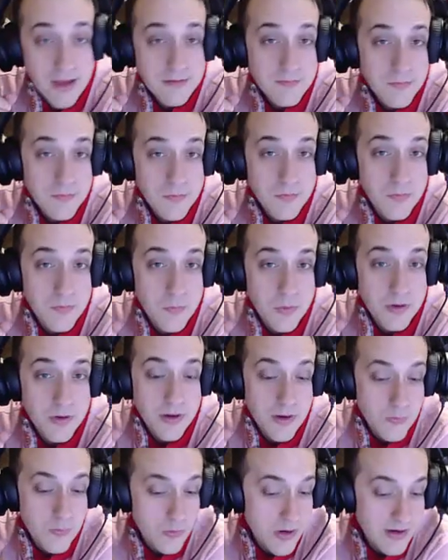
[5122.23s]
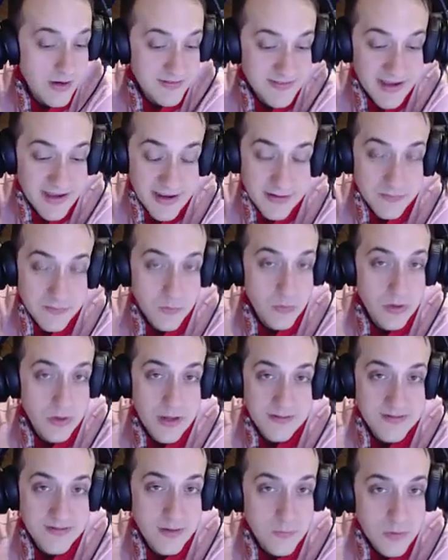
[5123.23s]
yeah, we're not dead.
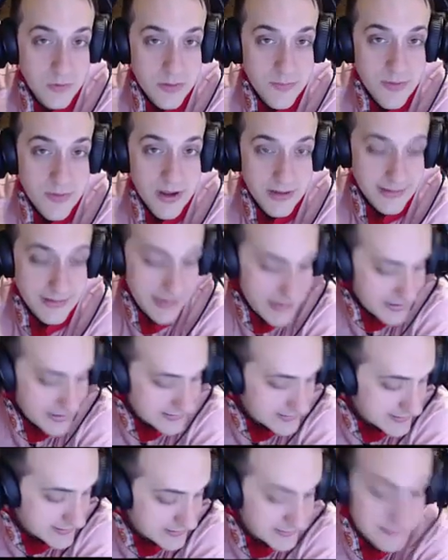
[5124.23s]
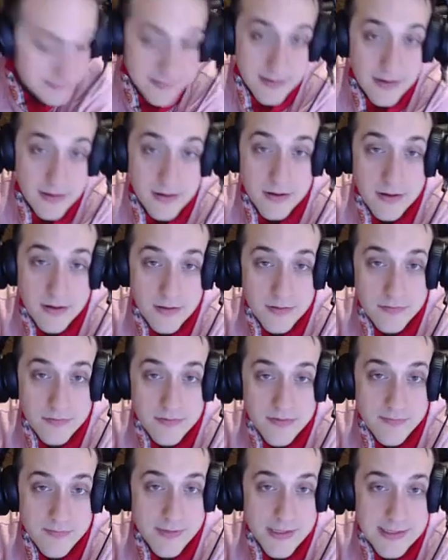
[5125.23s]
We're not done with the podcast.
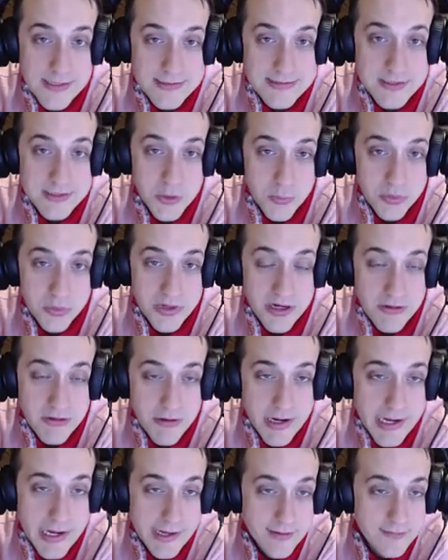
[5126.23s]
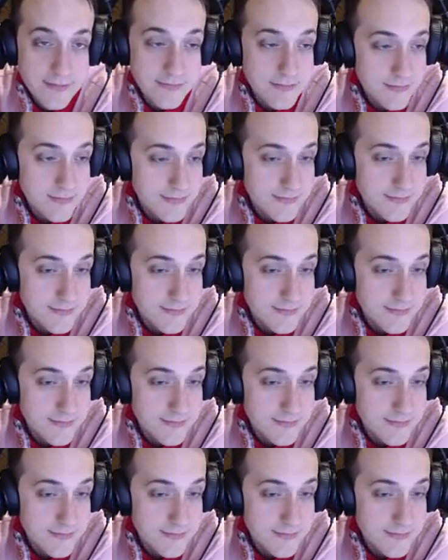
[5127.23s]
Dominion's still pretty great.